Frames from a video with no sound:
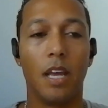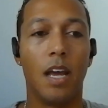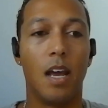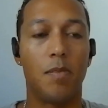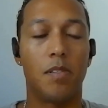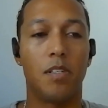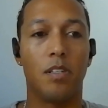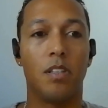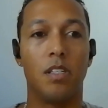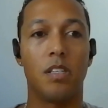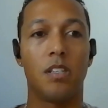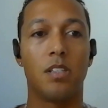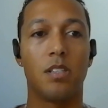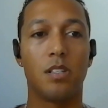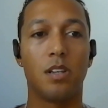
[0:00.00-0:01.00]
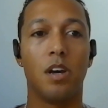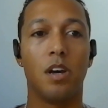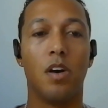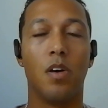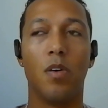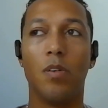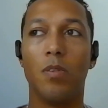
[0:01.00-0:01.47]
Yeah, absolutely.
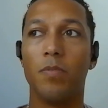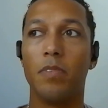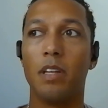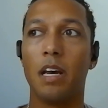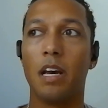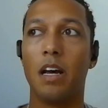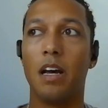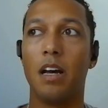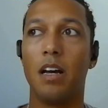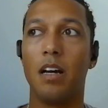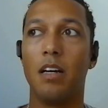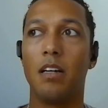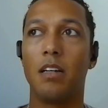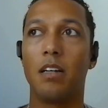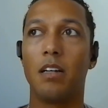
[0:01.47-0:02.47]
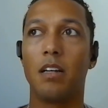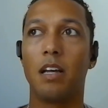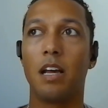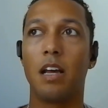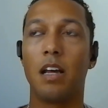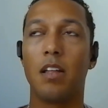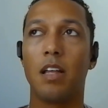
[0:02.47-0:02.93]
So
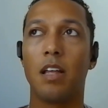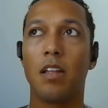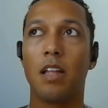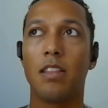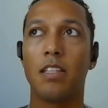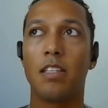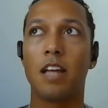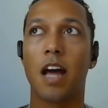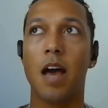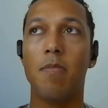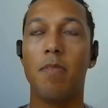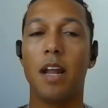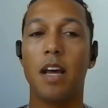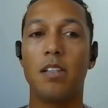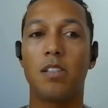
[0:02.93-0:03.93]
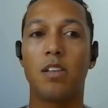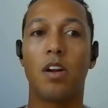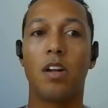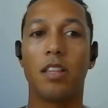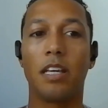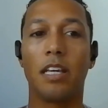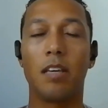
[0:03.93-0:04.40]
at the time that I
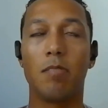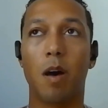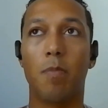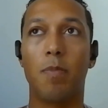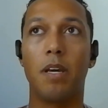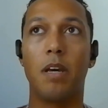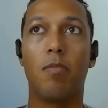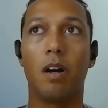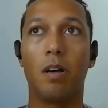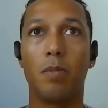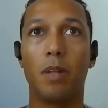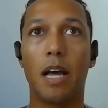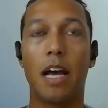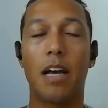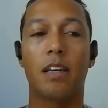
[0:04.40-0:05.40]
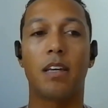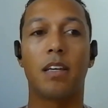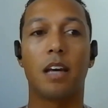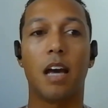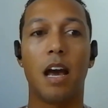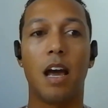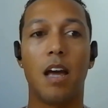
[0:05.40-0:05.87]
started thinking about PML Black,
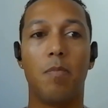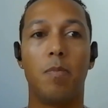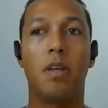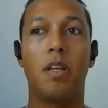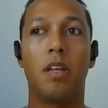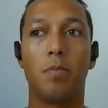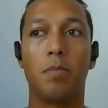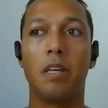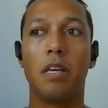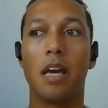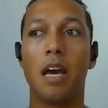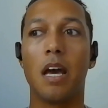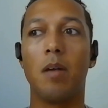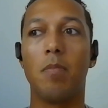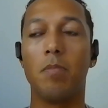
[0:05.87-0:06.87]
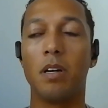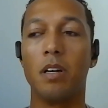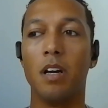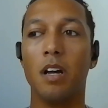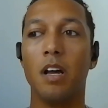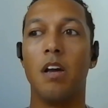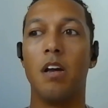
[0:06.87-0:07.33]
I had been a PM
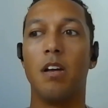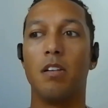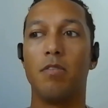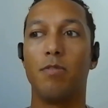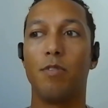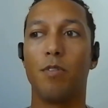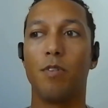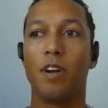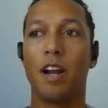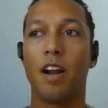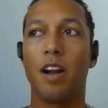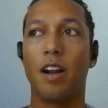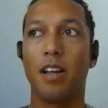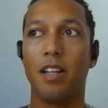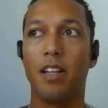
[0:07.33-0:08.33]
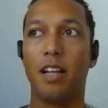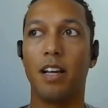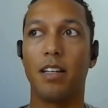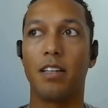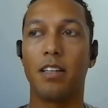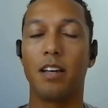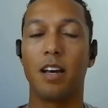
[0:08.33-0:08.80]
for nearly
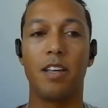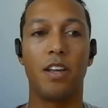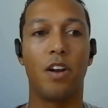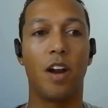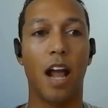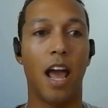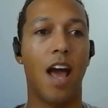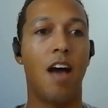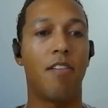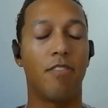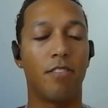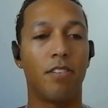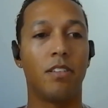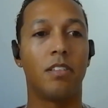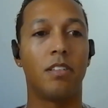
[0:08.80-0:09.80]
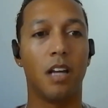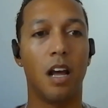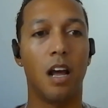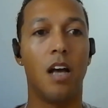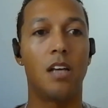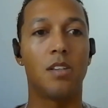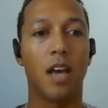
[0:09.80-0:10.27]
like a year and a half.
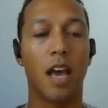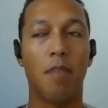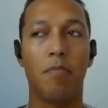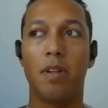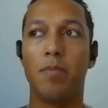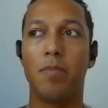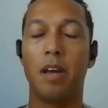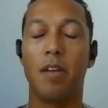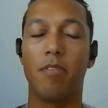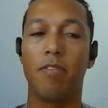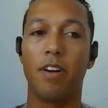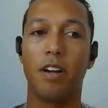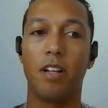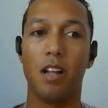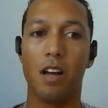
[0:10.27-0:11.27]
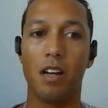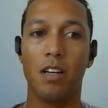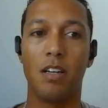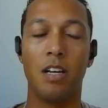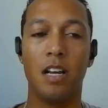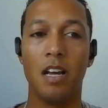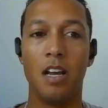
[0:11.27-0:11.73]
So I hadn't been a PM for very
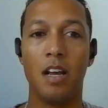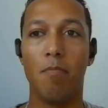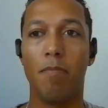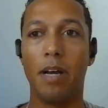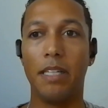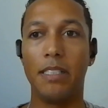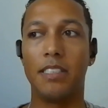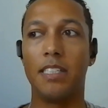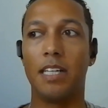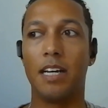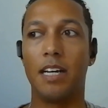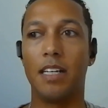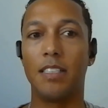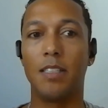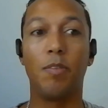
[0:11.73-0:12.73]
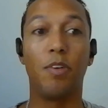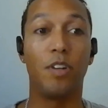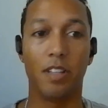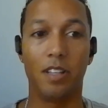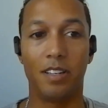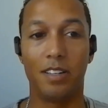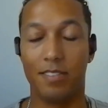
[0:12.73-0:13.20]
long. But similar
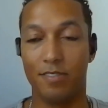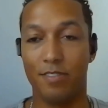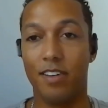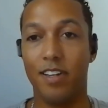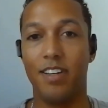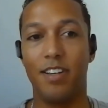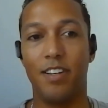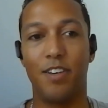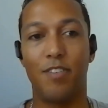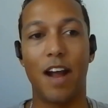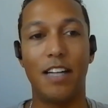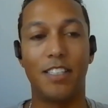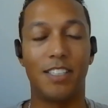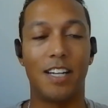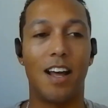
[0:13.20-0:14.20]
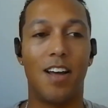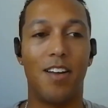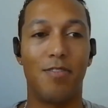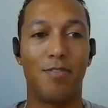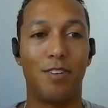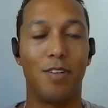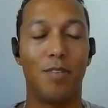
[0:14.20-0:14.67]
to the
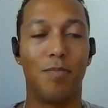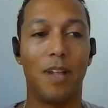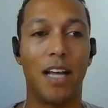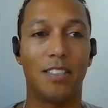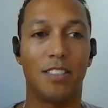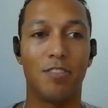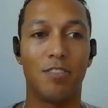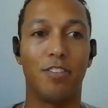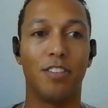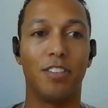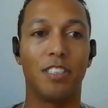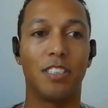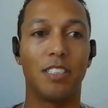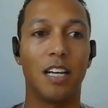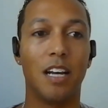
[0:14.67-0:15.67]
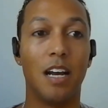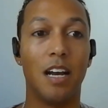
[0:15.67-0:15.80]
rationale for Black surfers,